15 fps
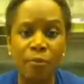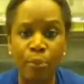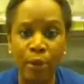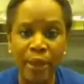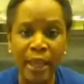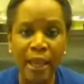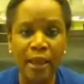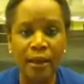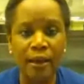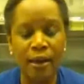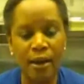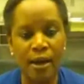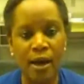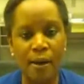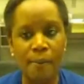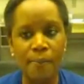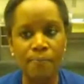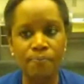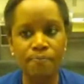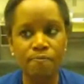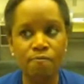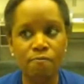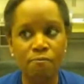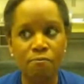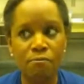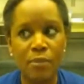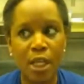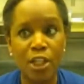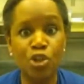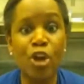bringing
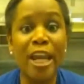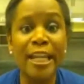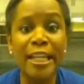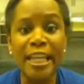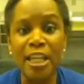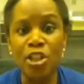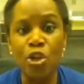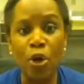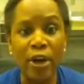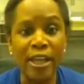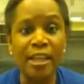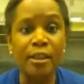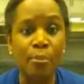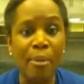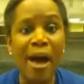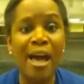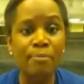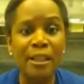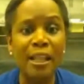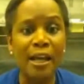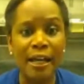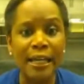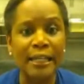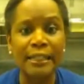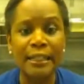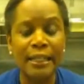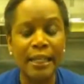trainees who are in the pipeline,